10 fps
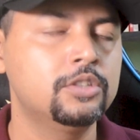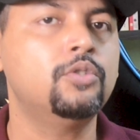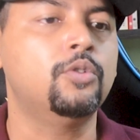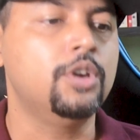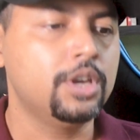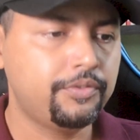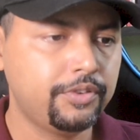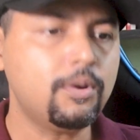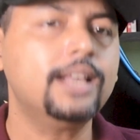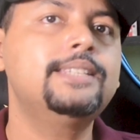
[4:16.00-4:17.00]
so, if
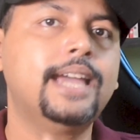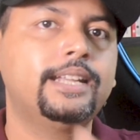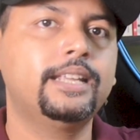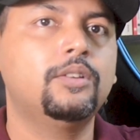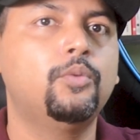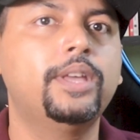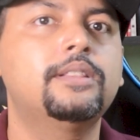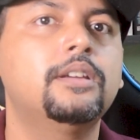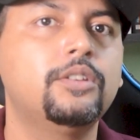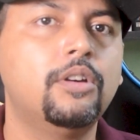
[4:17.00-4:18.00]
you are chatting with
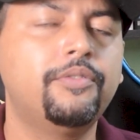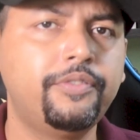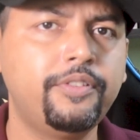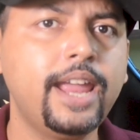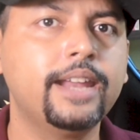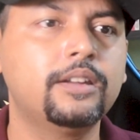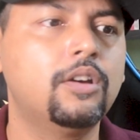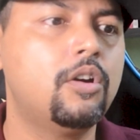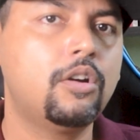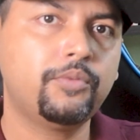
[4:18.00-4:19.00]
your friend
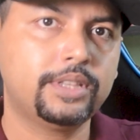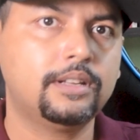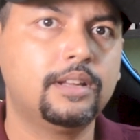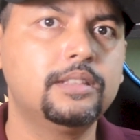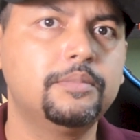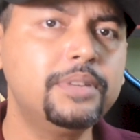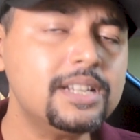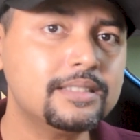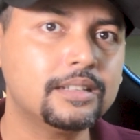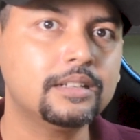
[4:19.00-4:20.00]
or with another
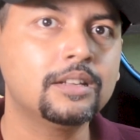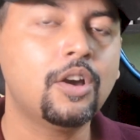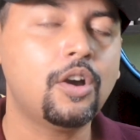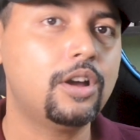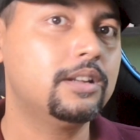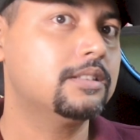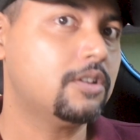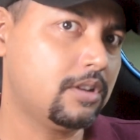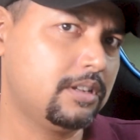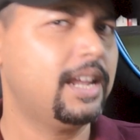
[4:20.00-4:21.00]
person on, a,
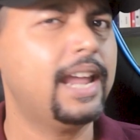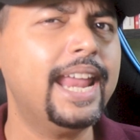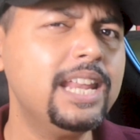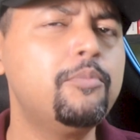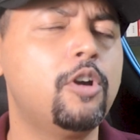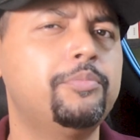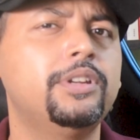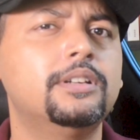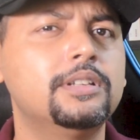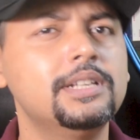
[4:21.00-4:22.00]
on any
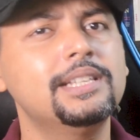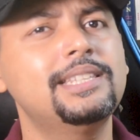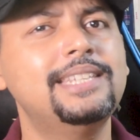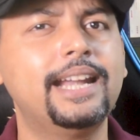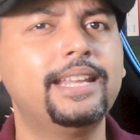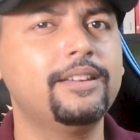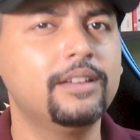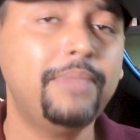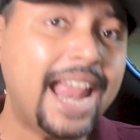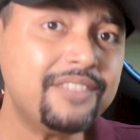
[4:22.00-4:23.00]
popular chatting
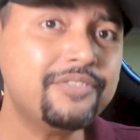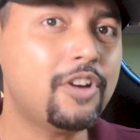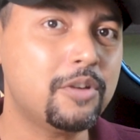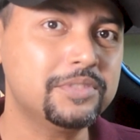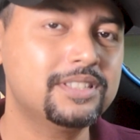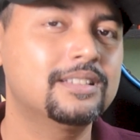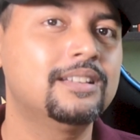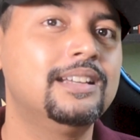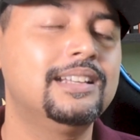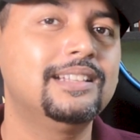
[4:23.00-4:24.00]
platforms,
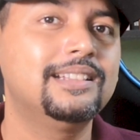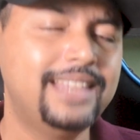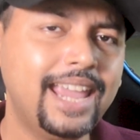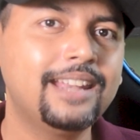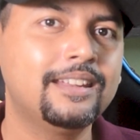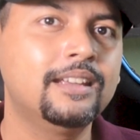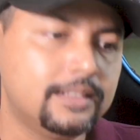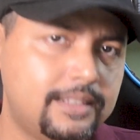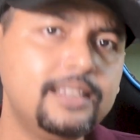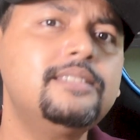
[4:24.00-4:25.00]
then
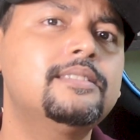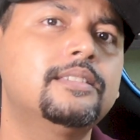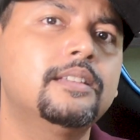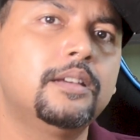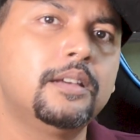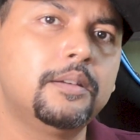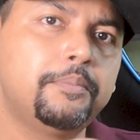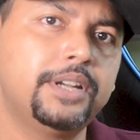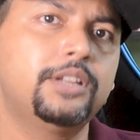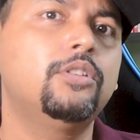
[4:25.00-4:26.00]
this
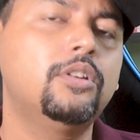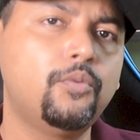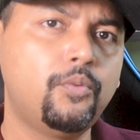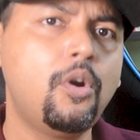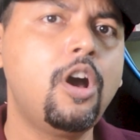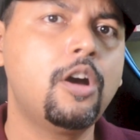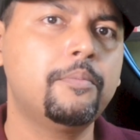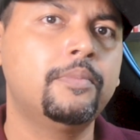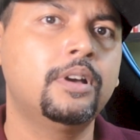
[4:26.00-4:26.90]
particular worm